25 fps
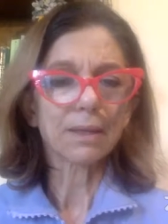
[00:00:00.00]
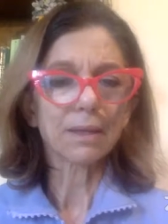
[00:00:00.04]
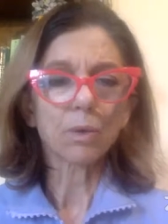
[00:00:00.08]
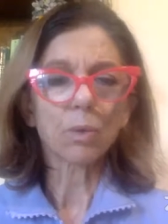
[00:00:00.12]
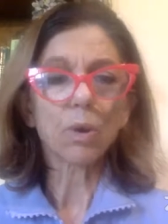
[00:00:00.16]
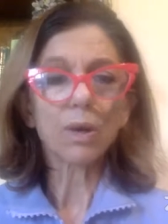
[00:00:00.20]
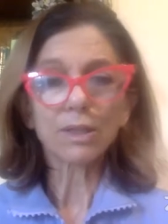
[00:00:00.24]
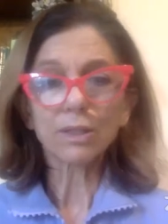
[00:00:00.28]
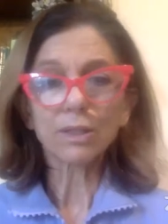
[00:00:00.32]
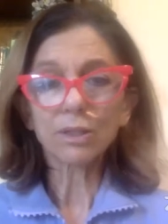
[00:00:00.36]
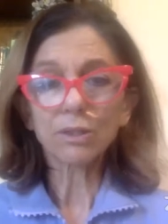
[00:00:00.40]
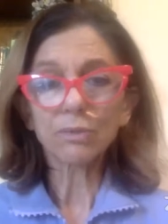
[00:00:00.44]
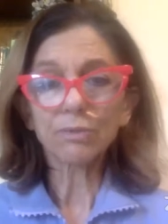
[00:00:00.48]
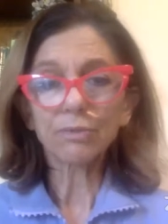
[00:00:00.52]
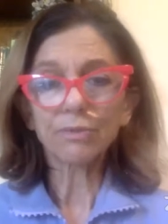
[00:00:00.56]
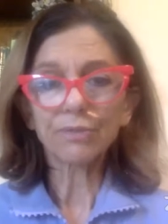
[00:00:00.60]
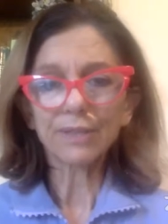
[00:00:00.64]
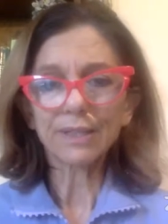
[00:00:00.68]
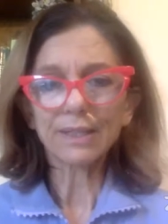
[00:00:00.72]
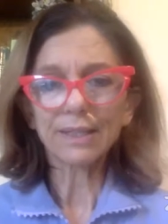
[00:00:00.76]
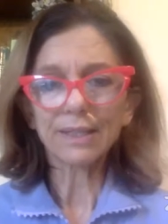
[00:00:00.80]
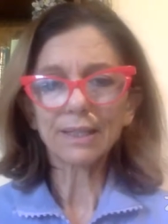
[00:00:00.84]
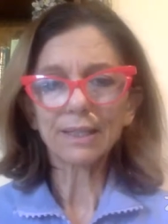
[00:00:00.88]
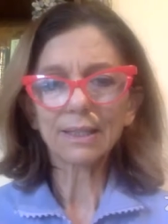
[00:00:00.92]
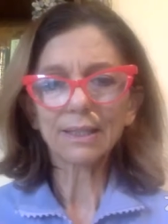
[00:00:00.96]
quantum
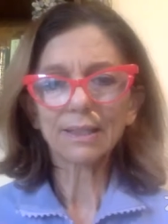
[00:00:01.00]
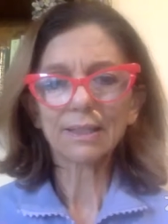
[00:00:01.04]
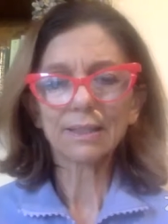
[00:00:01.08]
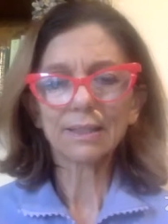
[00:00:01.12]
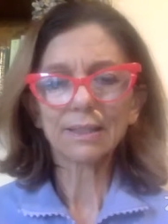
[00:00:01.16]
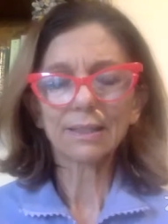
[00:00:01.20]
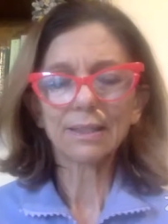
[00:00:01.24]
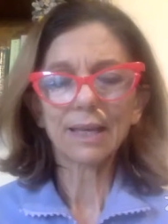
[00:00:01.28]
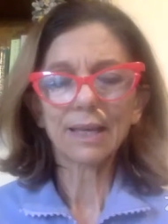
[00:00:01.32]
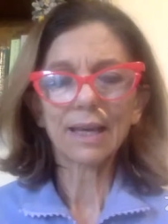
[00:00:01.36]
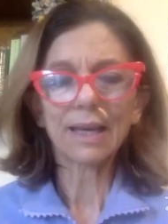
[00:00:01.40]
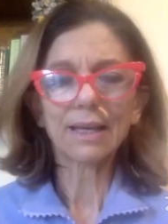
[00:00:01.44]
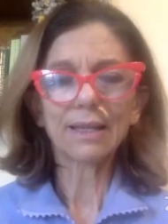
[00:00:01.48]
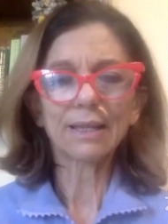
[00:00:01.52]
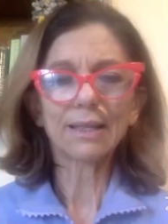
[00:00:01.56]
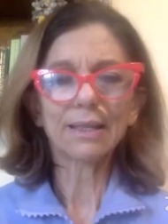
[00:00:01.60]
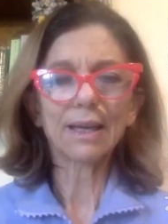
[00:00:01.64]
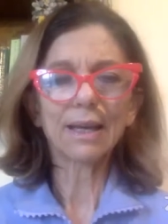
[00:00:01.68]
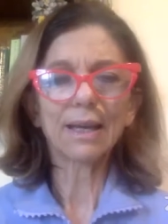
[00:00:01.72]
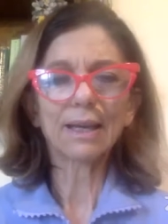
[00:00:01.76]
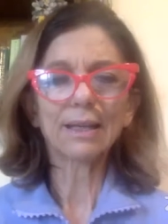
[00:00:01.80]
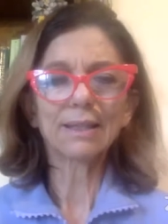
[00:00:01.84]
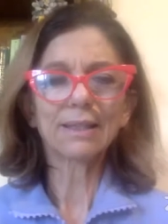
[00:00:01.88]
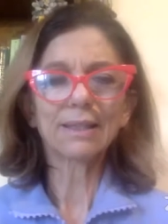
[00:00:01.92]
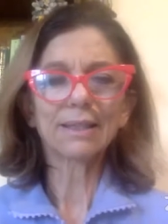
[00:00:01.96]
physics, and
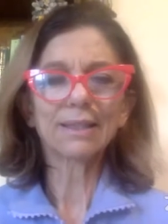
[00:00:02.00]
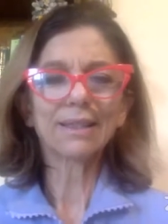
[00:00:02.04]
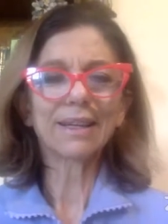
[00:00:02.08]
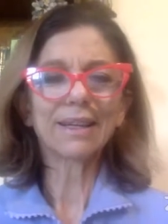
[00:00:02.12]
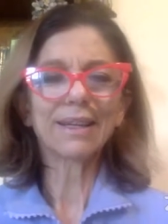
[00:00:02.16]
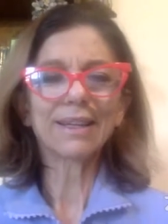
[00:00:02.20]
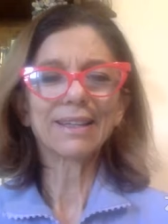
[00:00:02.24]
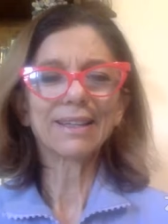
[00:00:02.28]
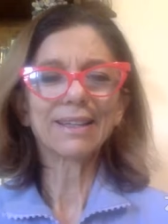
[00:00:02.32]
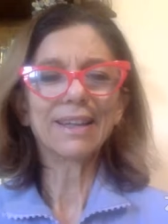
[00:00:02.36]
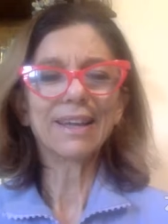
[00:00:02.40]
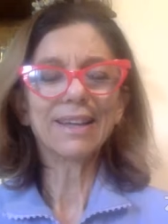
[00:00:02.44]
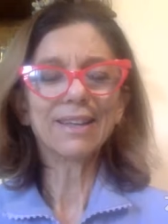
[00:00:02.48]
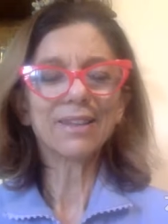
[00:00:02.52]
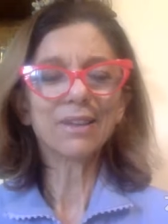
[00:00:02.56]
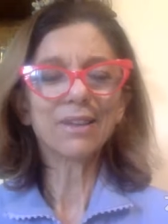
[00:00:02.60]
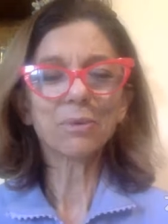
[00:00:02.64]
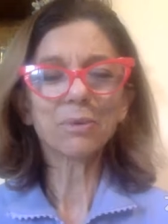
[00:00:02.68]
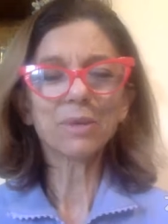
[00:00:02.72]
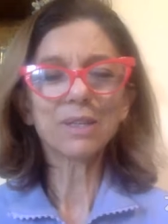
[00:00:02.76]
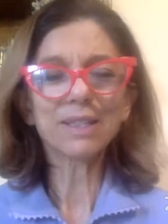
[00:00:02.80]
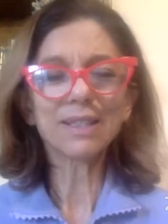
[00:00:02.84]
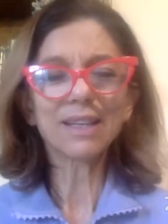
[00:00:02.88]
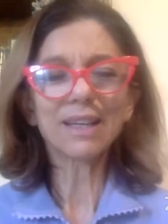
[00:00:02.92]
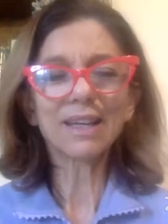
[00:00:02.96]
there
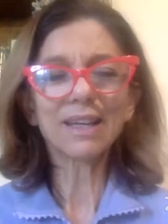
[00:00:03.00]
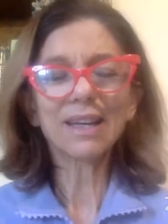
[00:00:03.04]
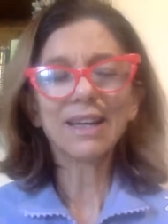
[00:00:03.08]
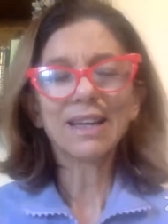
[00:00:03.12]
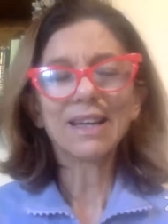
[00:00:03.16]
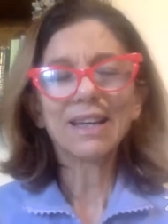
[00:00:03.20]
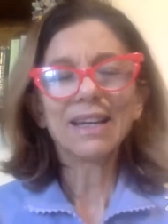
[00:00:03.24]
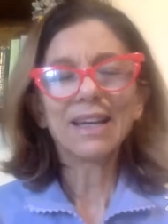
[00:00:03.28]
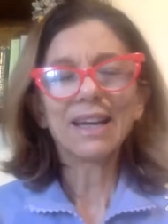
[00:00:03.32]
was a